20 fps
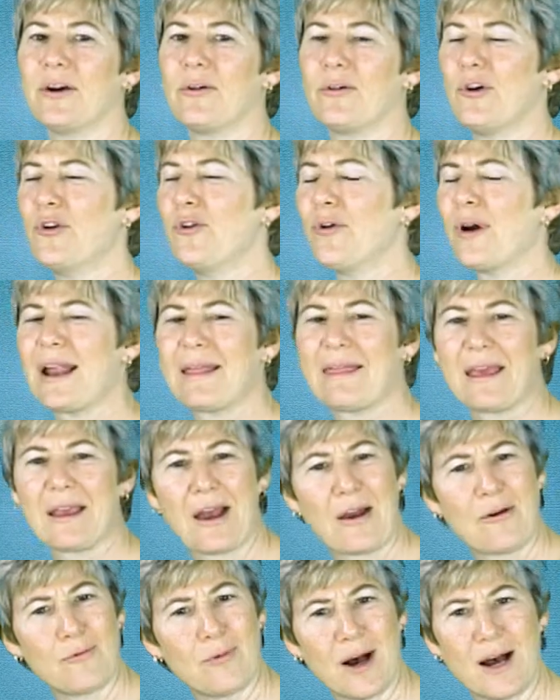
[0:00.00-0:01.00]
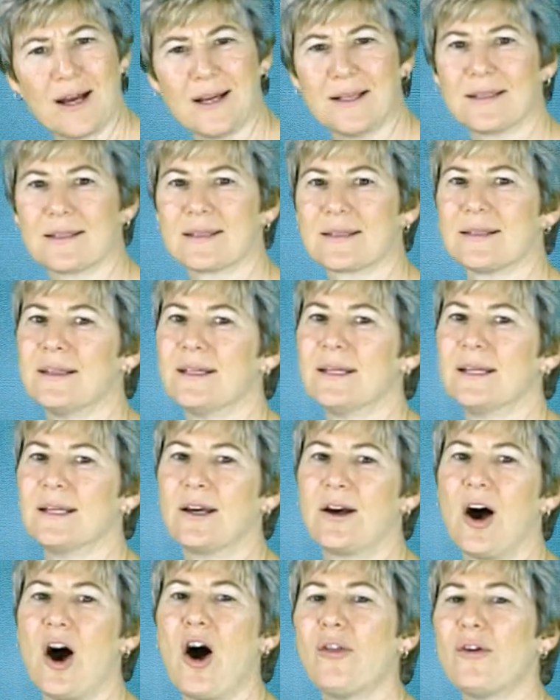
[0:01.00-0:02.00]
Who do I think I was?
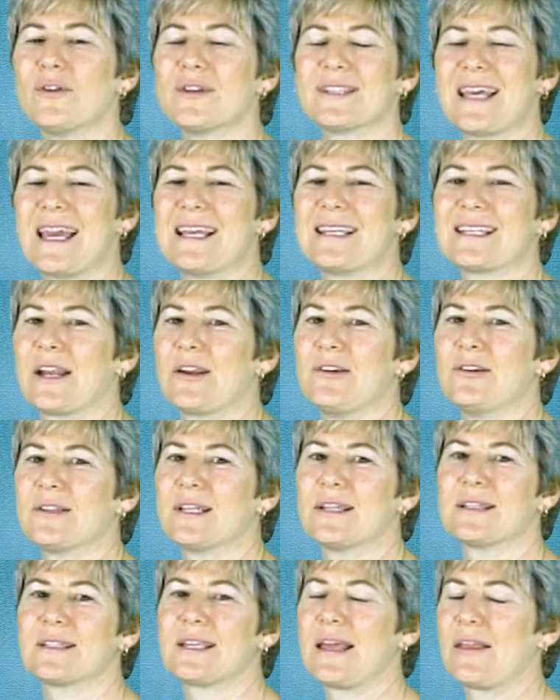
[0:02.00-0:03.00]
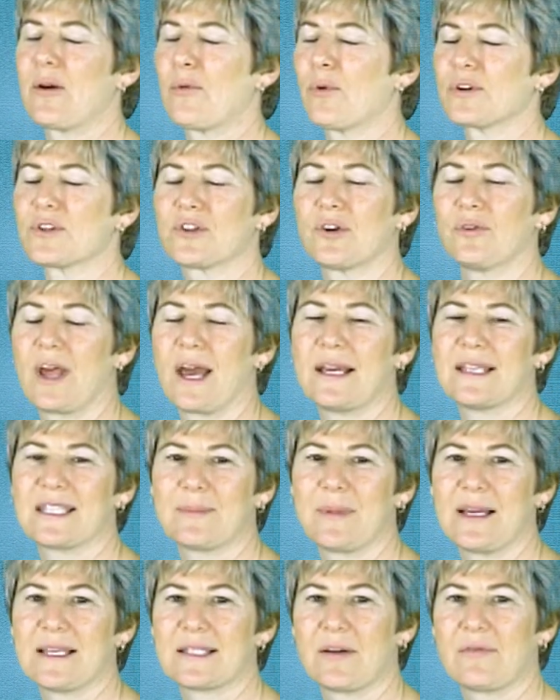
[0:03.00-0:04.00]
All those things that I used to say that weren't so nice
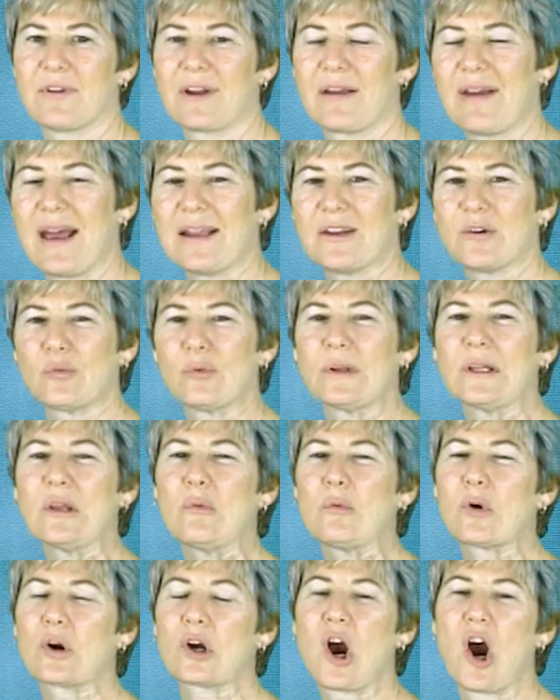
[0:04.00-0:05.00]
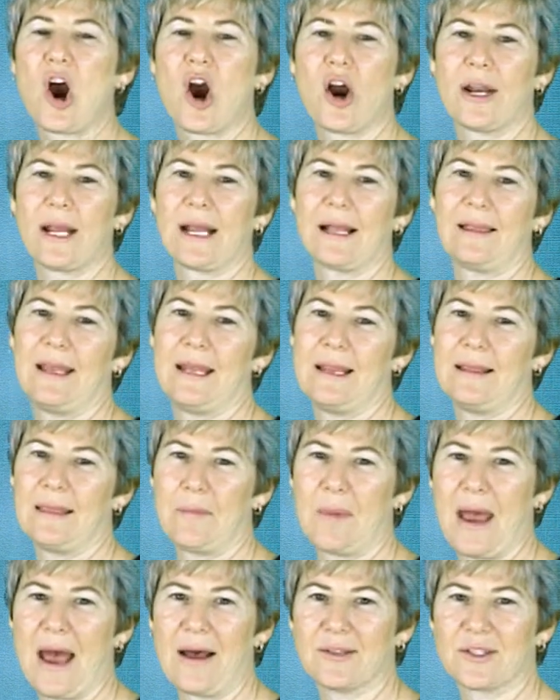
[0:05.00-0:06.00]
to myself, and I've had to really work hard at cleaning
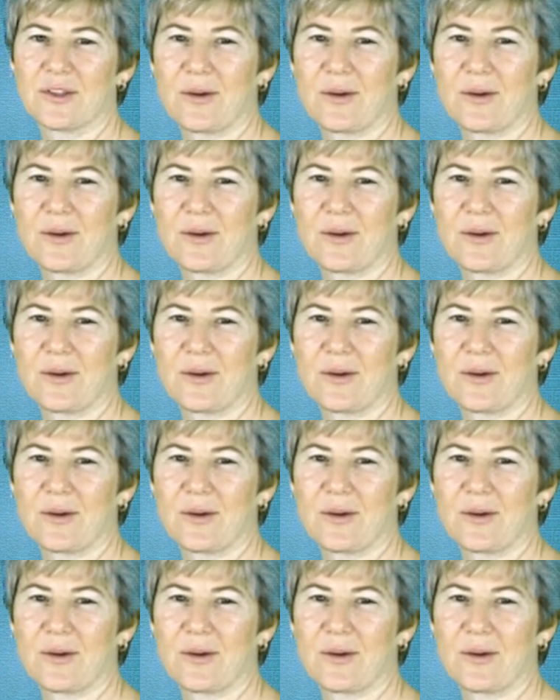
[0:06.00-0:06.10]
them out.